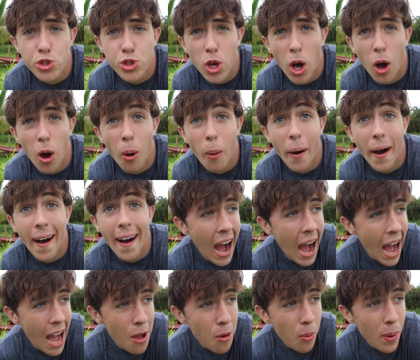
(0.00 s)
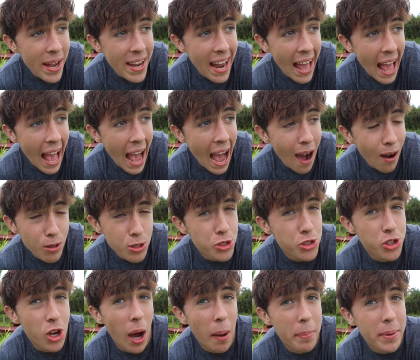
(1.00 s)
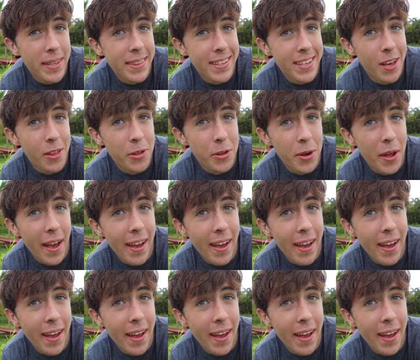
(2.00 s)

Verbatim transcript: So I went house shopping the other